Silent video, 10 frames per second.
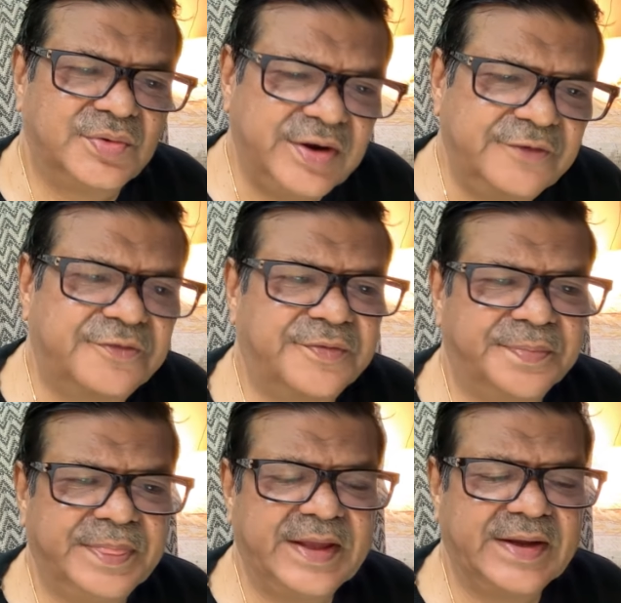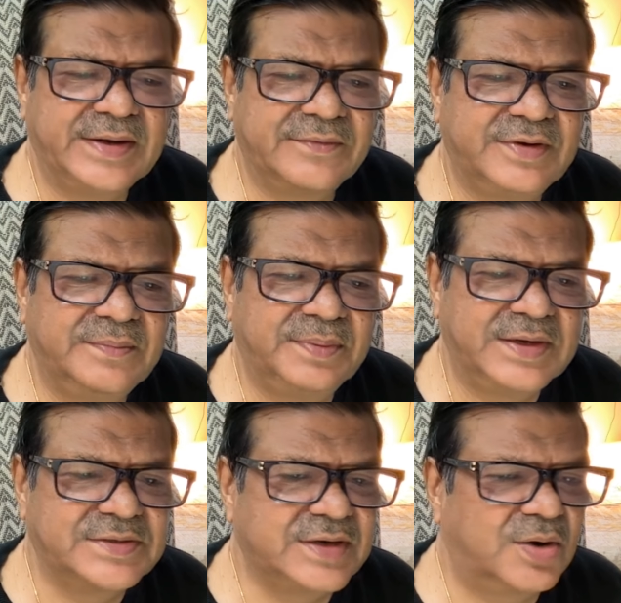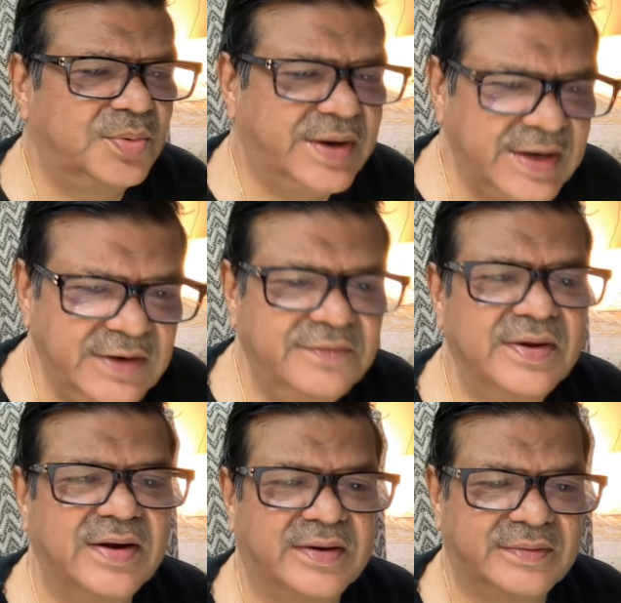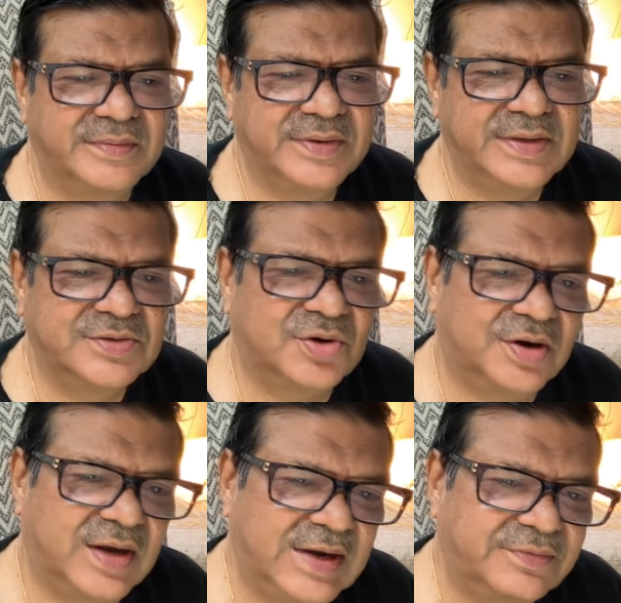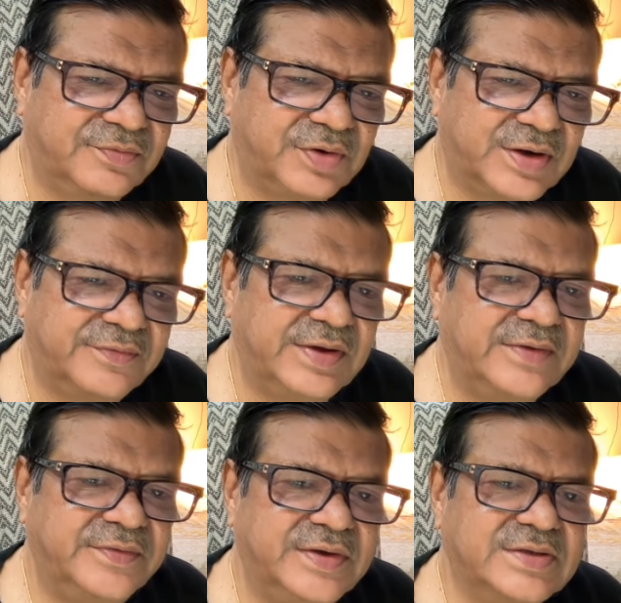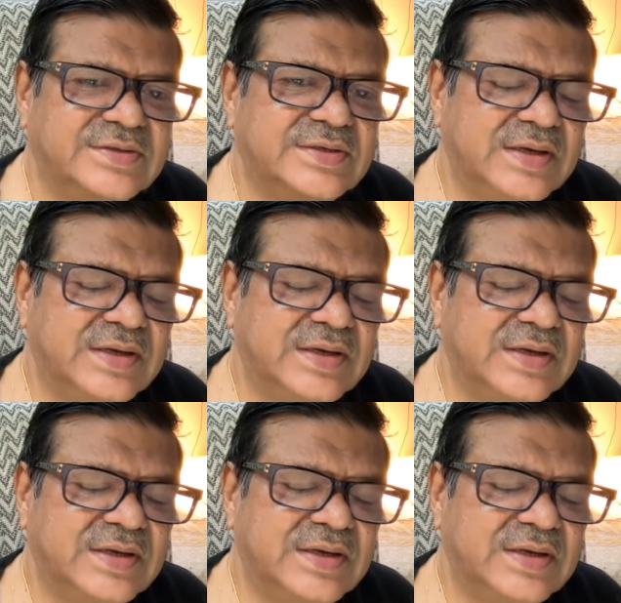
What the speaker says: if negatively placed, Rahu anywhere has got a life of 45 years.